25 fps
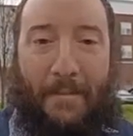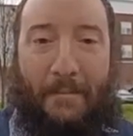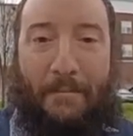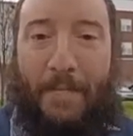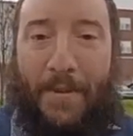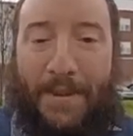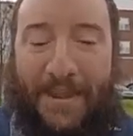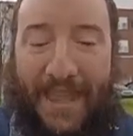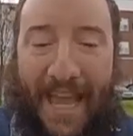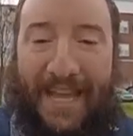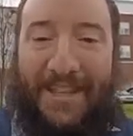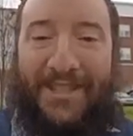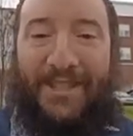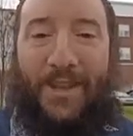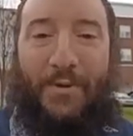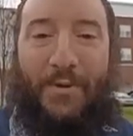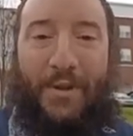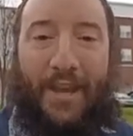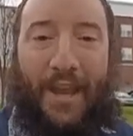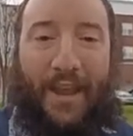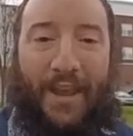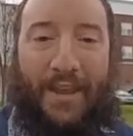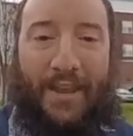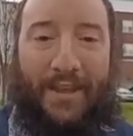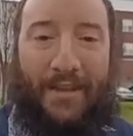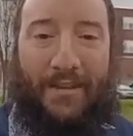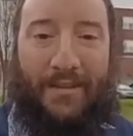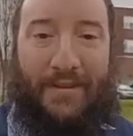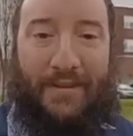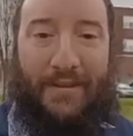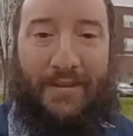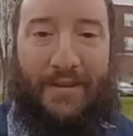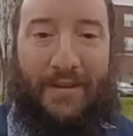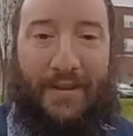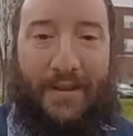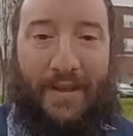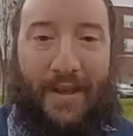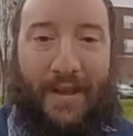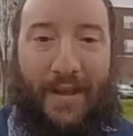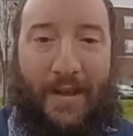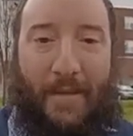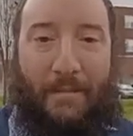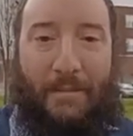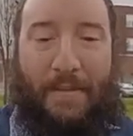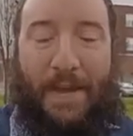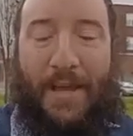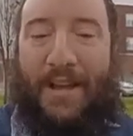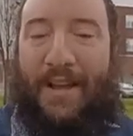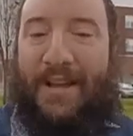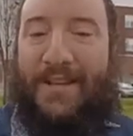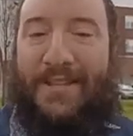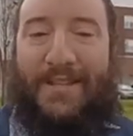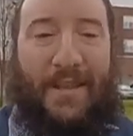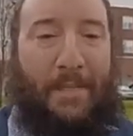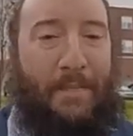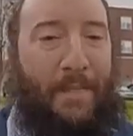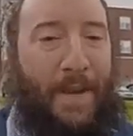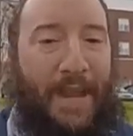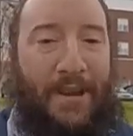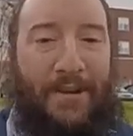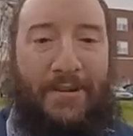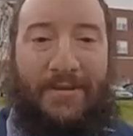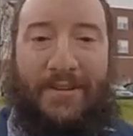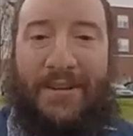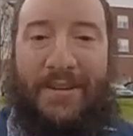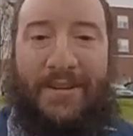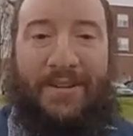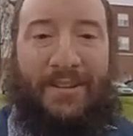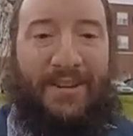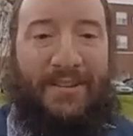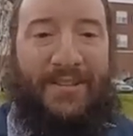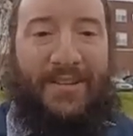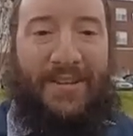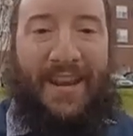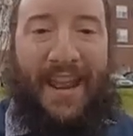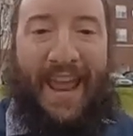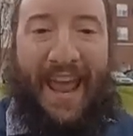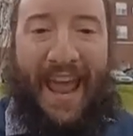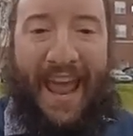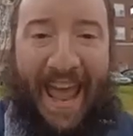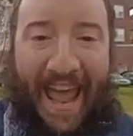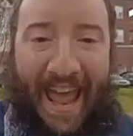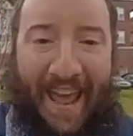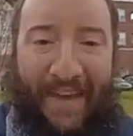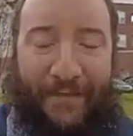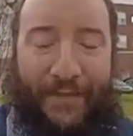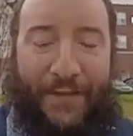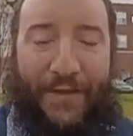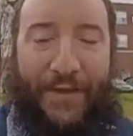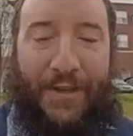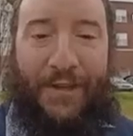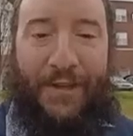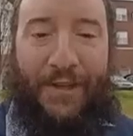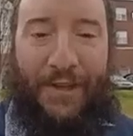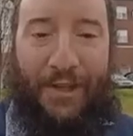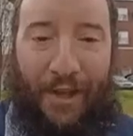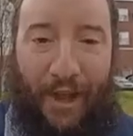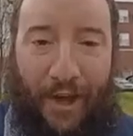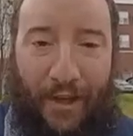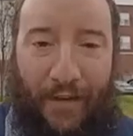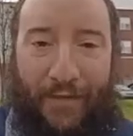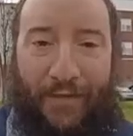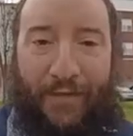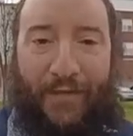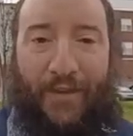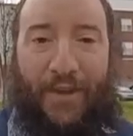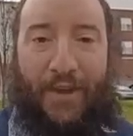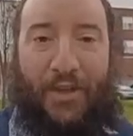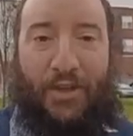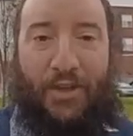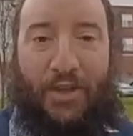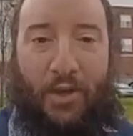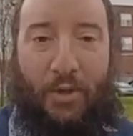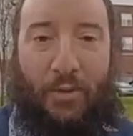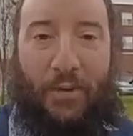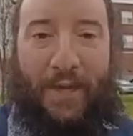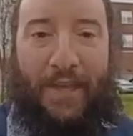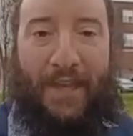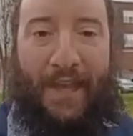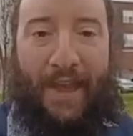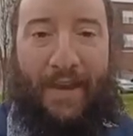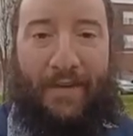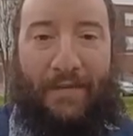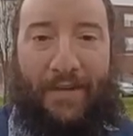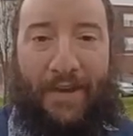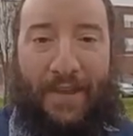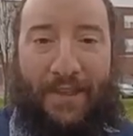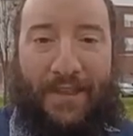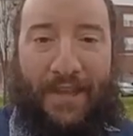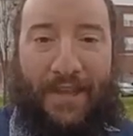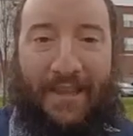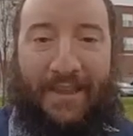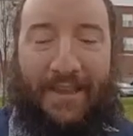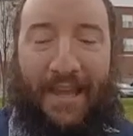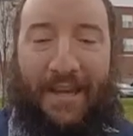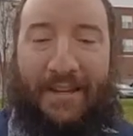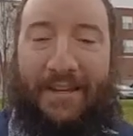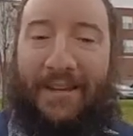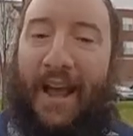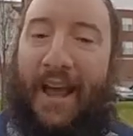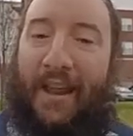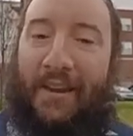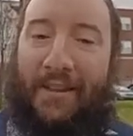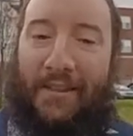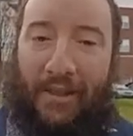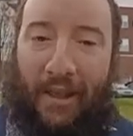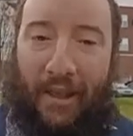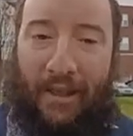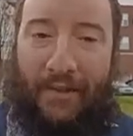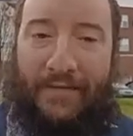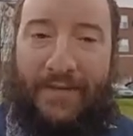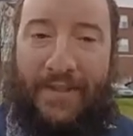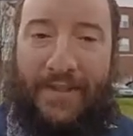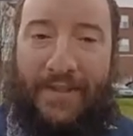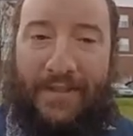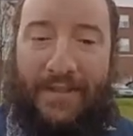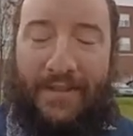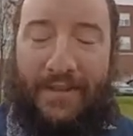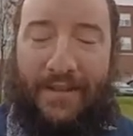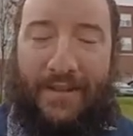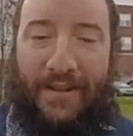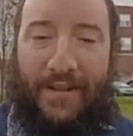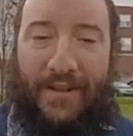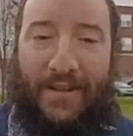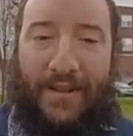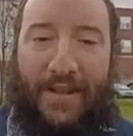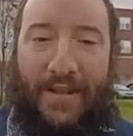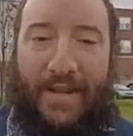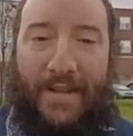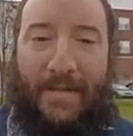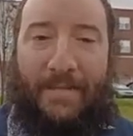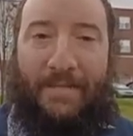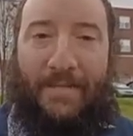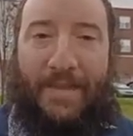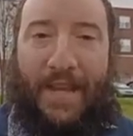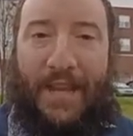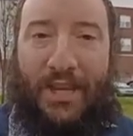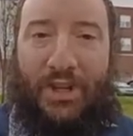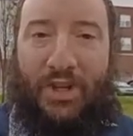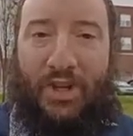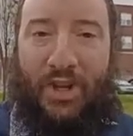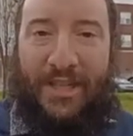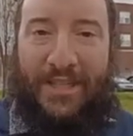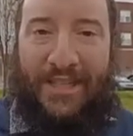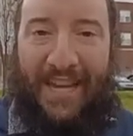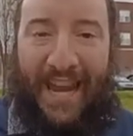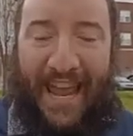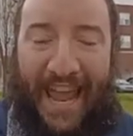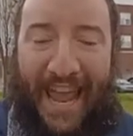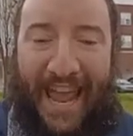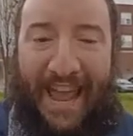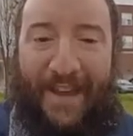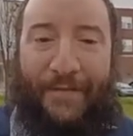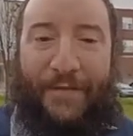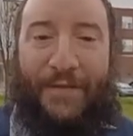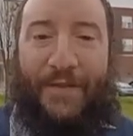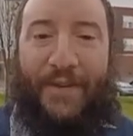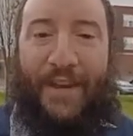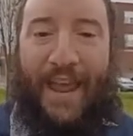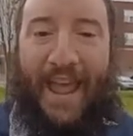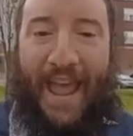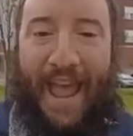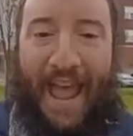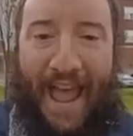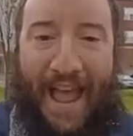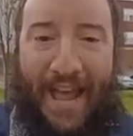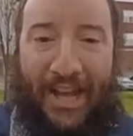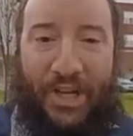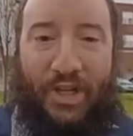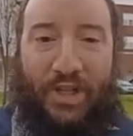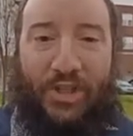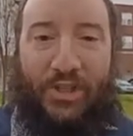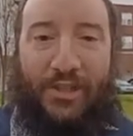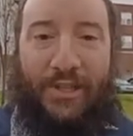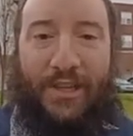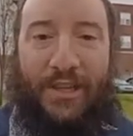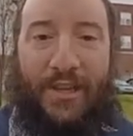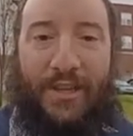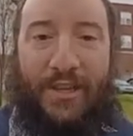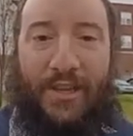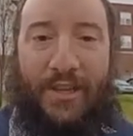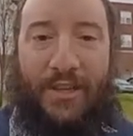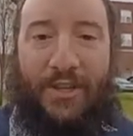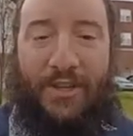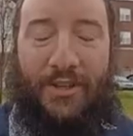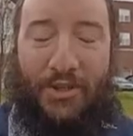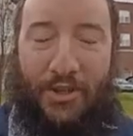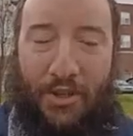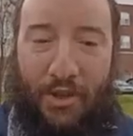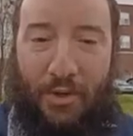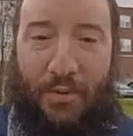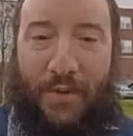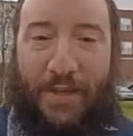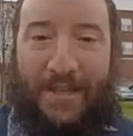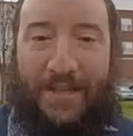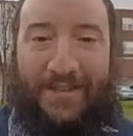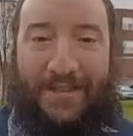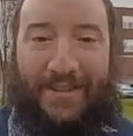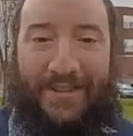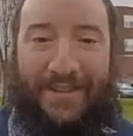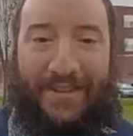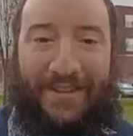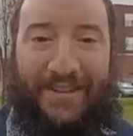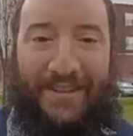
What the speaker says: But that's okay. Because the Beinoni doesn't have to love doing everything that God loves. They just have to actually do it.